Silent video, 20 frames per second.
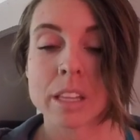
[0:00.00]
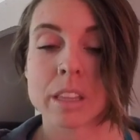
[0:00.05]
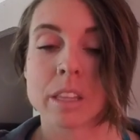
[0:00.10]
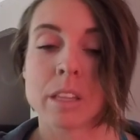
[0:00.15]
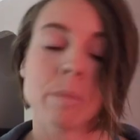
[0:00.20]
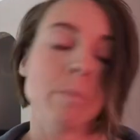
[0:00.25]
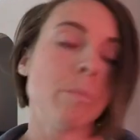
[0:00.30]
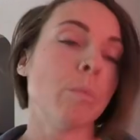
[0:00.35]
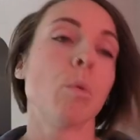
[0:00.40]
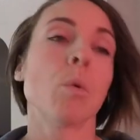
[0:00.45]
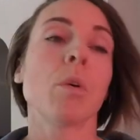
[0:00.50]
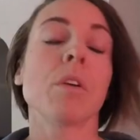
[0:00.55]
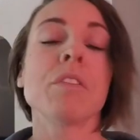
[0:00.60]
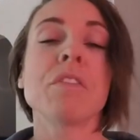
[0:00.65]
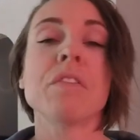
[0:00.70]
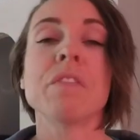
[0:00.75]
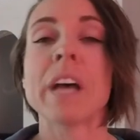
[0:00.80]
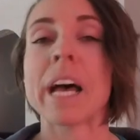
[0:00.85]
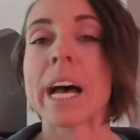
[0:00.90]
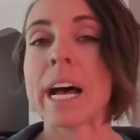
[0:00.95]
The more
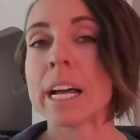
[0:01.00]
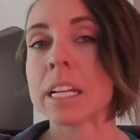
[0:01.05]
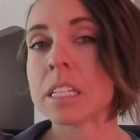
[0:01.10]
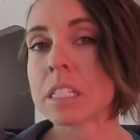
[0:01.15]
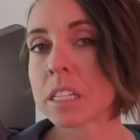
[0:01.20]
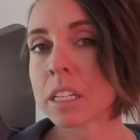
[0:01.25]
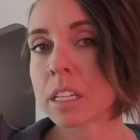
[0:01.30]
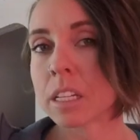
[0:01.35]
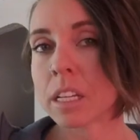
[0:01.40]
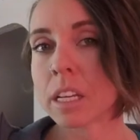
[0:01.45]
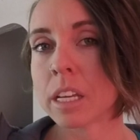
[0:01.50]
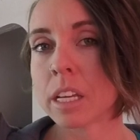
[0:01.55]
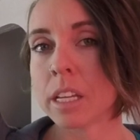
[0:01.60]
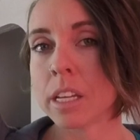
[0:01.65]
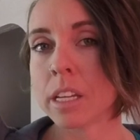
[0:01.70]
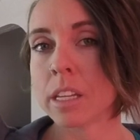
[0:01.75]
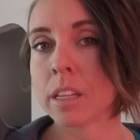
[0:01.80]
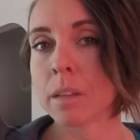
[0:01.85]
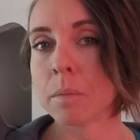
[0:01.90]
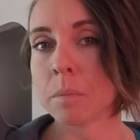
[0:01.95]
fat
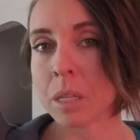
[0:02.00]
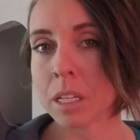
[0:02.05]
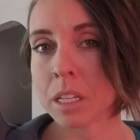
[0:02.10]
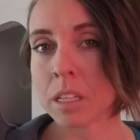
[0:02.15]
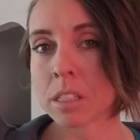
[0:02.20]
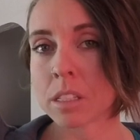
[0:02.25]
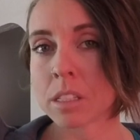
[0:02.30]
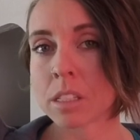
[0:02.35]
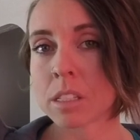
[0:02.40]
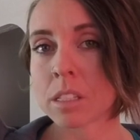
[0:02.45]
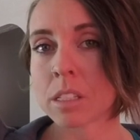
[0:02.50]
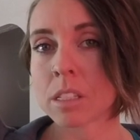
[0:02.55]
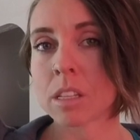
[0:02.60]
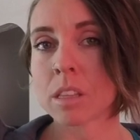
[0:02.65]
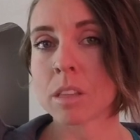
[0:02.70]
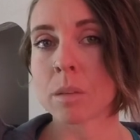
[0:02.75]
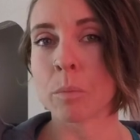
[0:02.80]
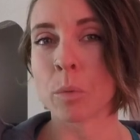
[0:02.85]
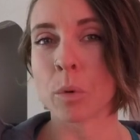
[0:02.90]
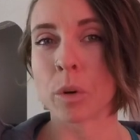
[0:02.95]
in the meats,
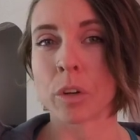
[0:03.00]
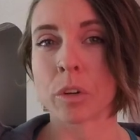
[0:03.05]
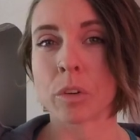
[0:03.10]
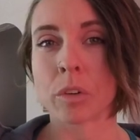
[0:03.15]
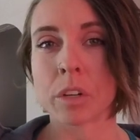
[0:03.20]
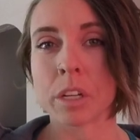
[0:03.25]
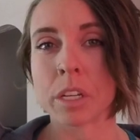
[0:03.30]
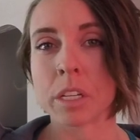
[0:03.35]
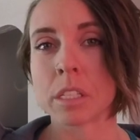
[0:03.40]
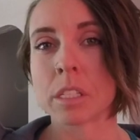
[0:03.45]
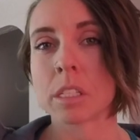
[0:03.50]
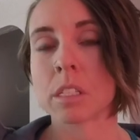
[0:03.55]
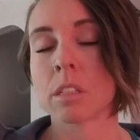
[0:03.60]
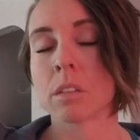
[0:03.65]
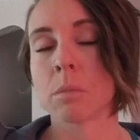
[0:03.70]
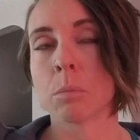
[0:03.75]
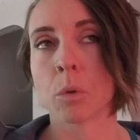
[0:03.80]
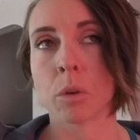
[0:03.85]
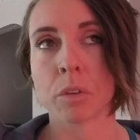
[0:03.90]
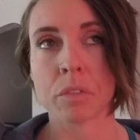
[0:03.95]
the more grease,
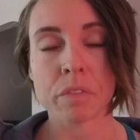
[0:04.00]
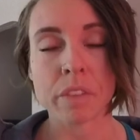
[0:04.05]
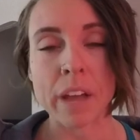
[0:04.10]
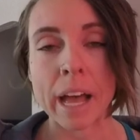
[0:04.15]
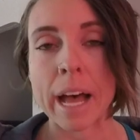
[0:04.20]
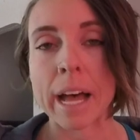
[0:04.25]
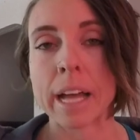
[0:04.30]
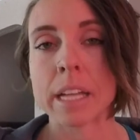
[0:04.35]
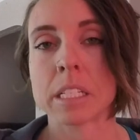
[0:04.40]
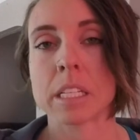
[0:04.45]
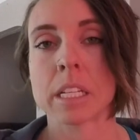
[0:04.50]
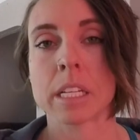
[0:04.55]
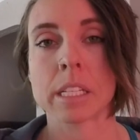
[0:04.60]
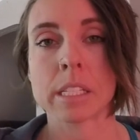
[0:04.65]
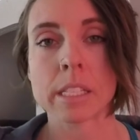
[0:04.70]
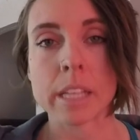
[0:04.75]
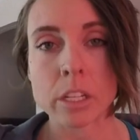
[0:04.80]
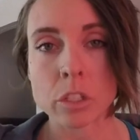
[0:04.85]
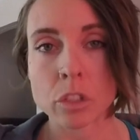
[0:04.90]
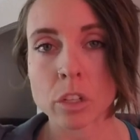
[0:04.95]
the more fat,
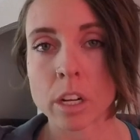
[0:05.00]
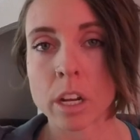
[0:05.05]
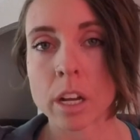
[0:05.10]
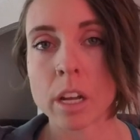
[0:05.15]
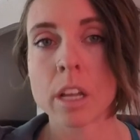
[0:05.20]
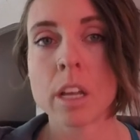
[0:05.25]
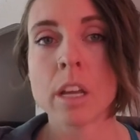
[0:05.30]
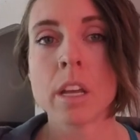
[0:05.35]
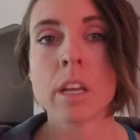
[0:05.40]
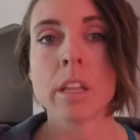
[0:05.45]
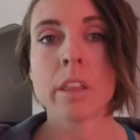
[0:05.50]
etc.,